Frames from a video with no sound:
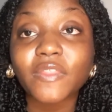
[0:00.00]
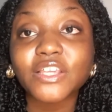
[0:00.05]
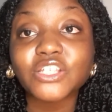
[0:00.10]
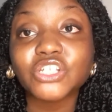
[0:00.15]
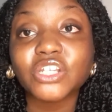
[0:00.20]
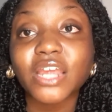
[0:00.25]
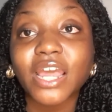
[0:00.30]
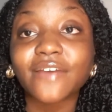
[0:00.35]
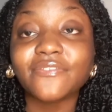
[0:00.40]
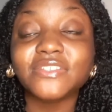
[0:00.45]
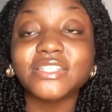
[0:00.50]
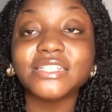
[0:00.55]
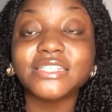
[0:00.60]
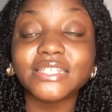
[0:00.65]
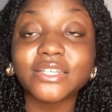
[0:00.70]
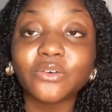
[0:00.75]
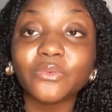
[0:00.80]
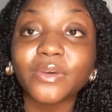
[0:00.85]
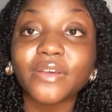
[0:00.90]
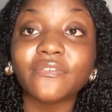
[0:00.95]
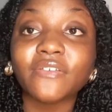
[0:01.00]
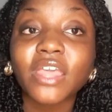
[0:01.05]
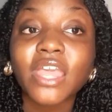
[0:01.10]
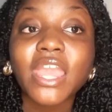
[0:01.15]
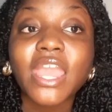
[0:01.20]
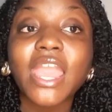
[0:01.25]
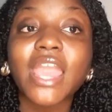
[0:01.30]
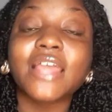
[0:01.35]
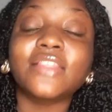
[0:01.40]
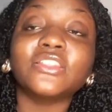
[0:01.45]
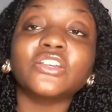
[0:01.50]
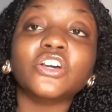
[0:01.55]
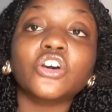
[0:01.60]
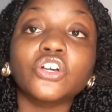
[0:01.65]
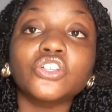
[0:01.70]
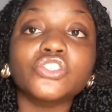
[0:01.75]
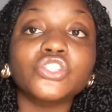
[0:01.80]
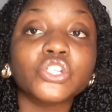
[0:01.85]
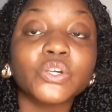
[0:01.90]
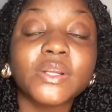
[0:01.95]
they should have to deal with. And the
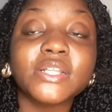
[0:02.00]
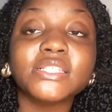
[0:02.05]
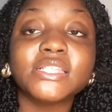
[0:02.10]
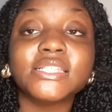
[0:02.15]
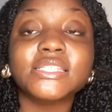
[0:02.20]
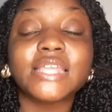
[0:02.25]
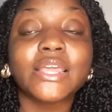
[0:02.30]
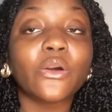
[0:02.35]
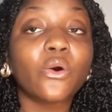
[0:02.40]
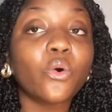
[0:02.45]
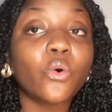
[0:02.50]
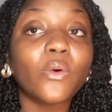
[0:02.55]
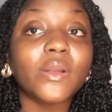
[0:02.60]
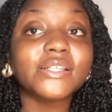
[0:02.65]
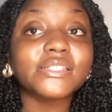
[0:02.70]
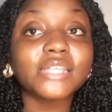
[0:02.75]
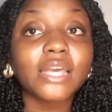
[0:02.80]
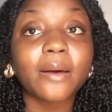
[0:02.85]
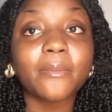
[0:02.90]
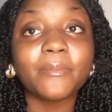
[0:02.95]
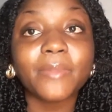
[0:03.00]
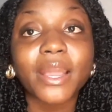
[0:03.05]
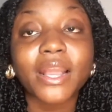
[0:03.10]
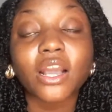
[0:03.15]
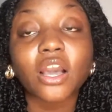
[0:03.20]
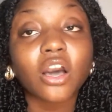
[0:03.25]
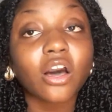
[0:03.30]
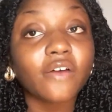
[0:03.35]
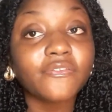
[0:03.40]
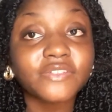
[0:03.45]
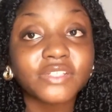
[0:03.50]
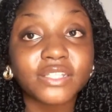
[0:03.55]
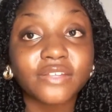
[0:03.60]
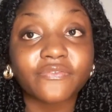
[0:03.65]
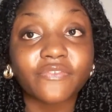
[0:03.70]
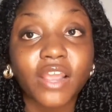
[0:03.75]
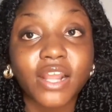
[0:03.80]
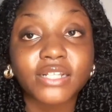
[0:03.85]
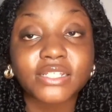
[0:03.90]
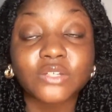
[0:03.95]
consequences, they always come back after the
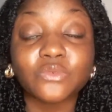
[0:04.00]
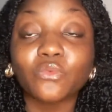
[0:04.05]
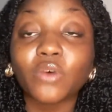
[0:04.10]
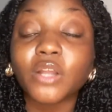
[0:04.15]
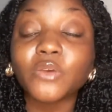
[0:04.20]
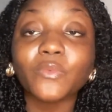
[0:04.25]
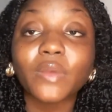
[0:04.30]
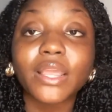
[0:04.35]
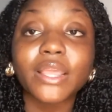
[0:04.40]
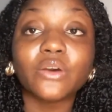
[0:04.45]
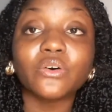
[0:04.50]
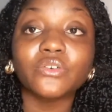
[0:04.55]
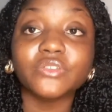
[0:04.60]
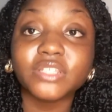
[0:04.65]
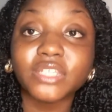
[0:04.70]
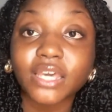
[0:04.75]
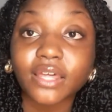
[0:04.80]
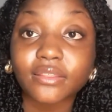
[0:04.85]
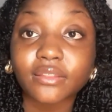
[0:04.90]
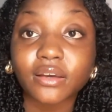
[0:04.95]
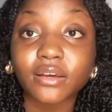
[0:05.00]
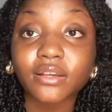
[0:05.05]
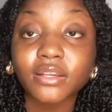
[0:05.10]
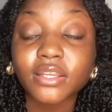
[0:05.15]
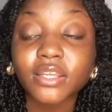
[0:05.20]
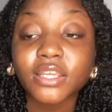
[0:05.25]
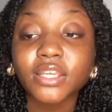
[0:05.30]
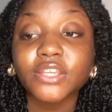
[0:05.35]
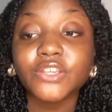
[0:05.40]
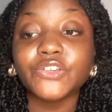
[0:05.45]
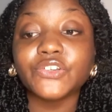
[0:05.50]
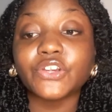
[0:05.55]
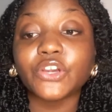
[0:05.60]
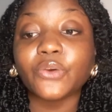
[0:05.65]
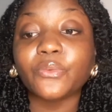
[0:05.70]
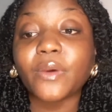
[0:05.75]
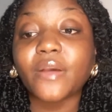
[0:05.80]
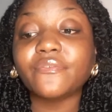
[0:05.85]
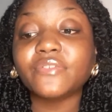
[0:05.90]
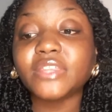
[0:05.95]
fact in one way or the other. You
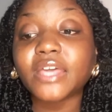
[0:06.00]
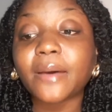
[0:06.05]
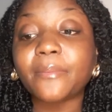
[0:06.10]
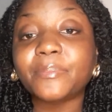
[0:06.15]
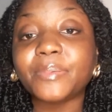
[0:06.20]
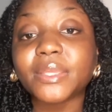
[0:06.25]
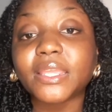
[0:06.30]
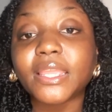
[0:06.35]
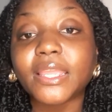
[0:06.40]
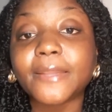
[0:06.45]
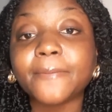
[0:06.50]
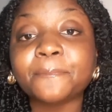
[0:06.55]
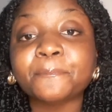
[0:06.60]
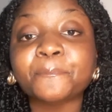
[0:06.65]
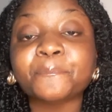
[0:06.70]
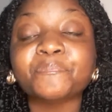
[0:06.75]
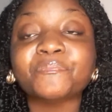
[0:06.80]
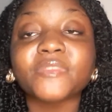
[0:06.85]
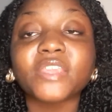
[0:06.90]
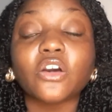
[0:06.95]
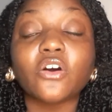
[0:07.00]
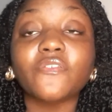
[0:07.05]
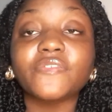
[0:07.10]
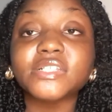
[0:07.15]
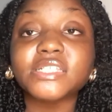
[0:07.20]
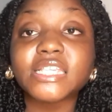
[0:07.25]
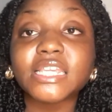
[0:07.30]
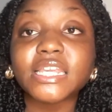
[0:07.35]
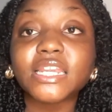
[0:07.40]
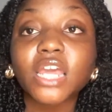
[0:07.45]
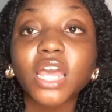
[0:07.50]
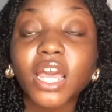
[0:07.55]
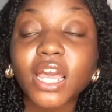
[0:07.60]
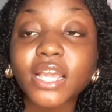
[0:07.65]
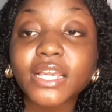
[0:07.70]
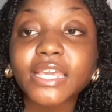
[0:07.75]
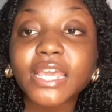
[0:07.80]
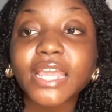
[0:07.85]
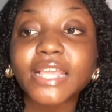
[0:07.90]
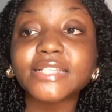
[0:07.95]
know, whether that be, obviously, in
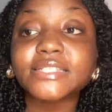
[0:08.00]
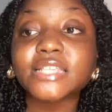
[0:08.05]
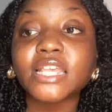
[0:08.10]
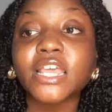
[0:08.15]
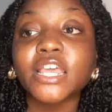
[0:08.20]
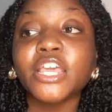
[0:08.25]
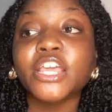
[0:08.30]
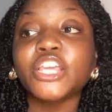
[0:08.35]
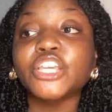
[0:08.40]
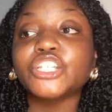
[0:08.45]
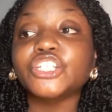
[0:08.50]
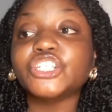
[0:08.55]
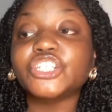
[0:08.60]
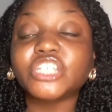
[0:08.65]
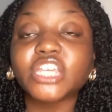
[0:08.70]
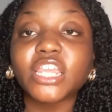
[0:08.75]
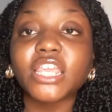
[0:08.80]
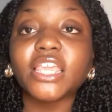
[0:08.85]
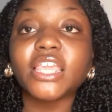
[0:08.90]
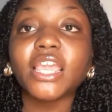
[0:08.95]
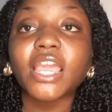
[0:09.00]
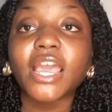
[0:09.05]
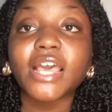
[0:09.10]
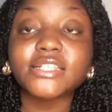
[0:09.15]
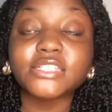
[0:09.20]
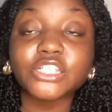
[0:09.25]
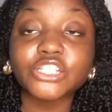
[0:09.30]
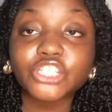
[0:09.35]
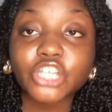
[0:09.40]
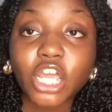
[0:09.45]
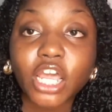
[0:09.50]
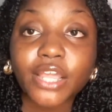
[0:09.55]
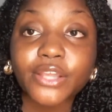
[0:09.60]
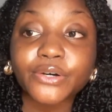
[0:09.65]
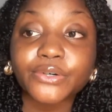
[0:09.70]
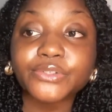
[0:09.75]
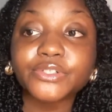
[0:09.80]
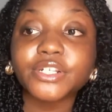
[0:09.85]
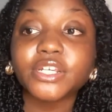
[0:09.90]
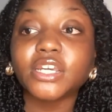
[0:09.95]
her case, she as a
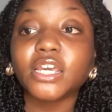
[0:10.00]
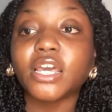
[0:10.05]
child